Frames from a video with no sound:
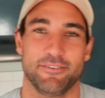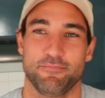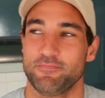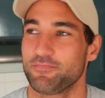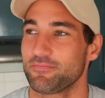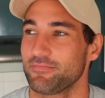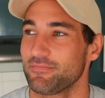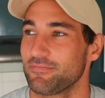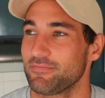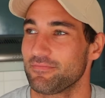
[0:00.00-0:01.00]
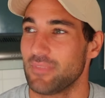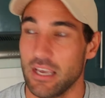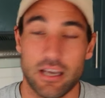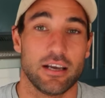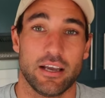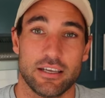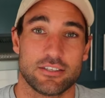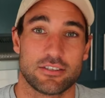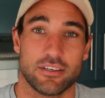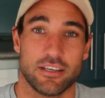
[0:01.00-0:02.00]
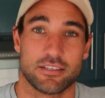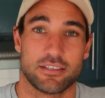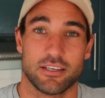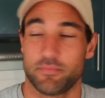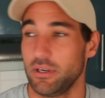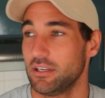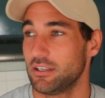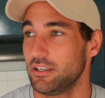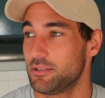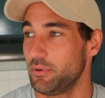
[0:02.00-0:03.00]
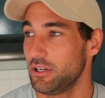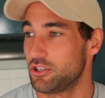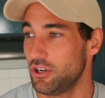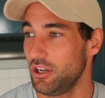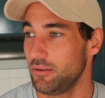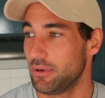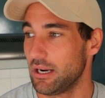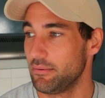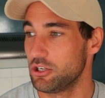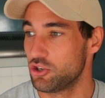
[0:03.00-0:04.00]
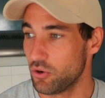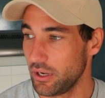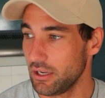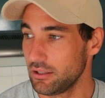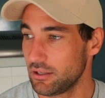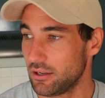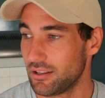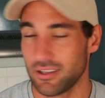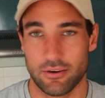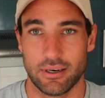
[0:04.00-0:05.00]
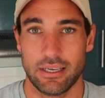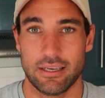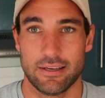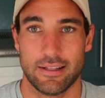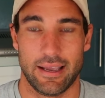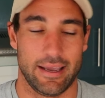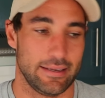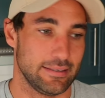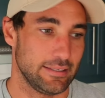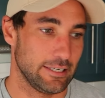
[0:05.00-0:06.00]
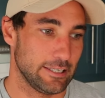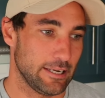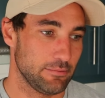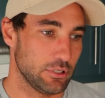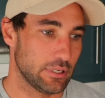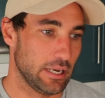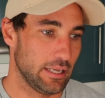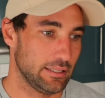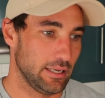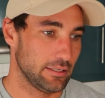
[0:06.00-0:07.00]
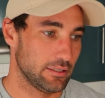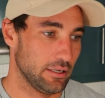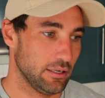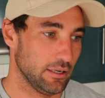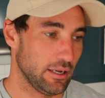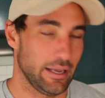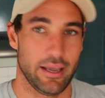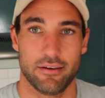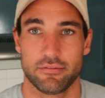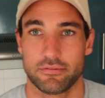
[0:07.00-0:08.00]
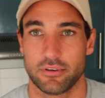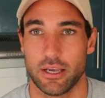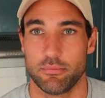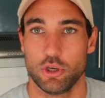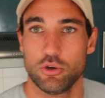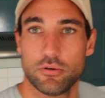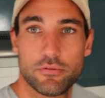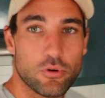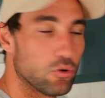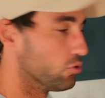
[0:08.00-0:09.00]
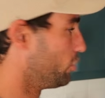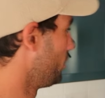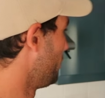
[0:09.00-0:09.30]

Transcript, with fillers: um, yeah, it's it's it's been a it's been a journey, but I'm enjoying it thoroughly, and uh, I'm just glad that I have a beautiful